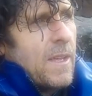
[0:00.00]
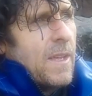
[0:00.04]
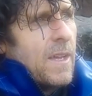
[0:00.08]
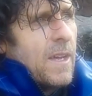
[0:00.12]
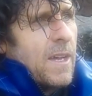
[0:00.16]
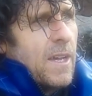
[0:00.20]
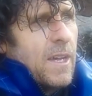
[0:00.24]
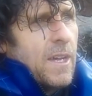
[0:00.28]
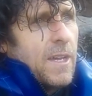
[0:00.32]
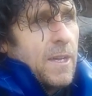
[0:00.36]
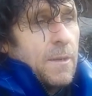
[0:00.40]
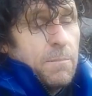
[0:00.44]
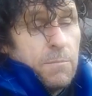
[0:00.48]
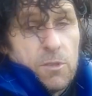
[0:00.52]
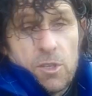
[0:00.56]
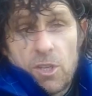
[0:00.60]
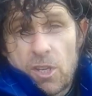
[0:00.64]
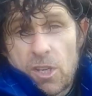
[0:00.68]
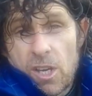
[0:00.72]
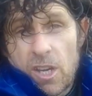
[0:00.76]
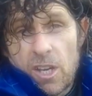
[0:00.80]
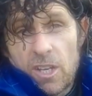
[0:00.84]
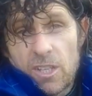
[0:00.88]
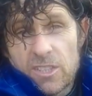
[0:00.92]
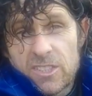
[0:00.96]
can
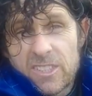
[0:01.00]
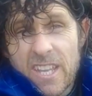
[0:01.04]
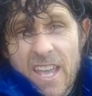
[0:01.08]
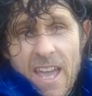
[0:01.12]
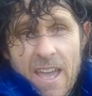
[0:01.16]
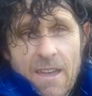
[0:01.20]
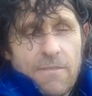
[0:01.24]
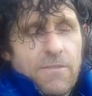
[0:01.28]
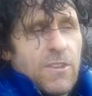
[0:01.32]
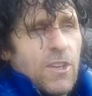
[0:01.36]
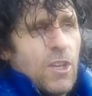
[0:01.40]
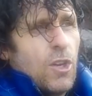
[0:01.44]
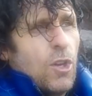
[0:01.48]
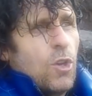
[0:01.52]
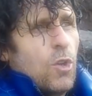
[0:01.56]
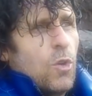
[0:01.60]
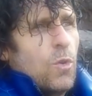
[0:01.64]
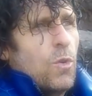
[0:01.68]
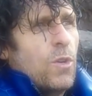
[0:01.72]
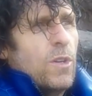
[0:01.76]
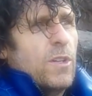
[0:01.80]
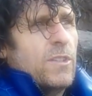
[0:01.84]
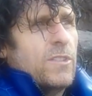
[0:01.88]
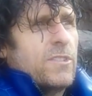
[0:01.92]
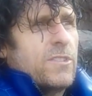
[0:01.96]
cast heavier
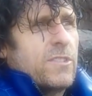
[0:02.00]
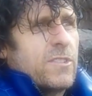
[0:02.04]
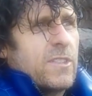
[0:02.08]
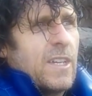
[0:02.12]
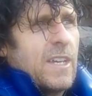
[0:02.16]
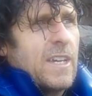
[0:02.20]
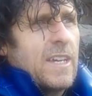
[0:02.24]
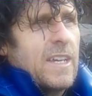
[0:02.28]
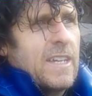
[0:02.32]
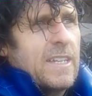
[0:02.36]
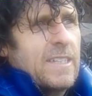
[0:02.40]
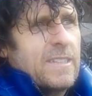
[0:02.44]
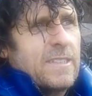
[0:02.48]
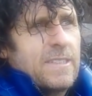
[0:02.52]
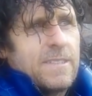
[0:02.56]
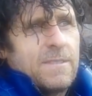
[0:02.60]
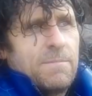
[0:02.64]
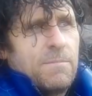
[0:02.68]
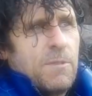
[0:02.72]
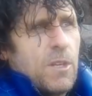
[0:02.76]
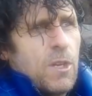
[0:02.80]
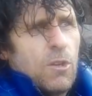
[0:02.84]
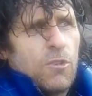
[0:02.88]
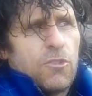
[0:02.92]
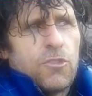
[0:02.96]
lures, and, you know,